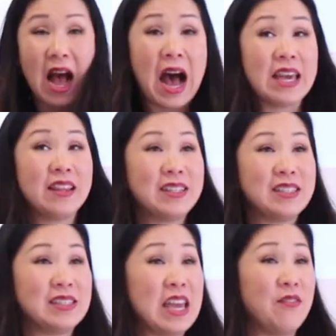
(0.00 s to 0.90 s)
I like
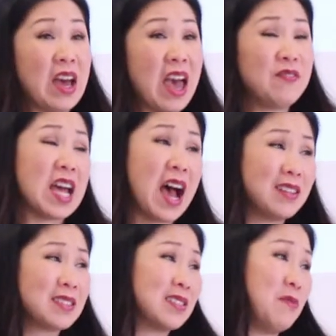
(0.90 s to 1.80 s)
to say if I have to
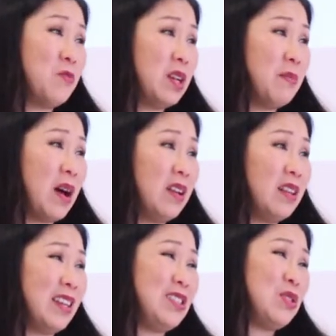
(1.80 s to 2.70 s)
ask someone about
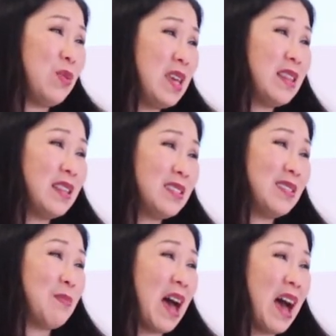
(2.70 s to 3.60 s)
it, do you think this
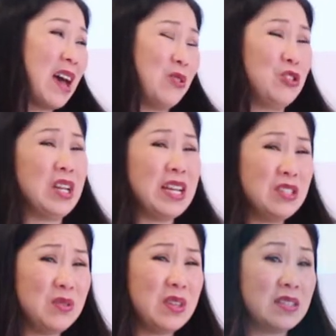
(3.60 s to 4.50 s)
is bad or should I
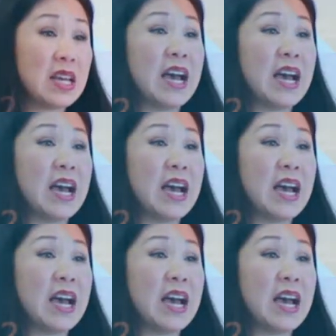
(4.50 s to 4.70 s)
do this?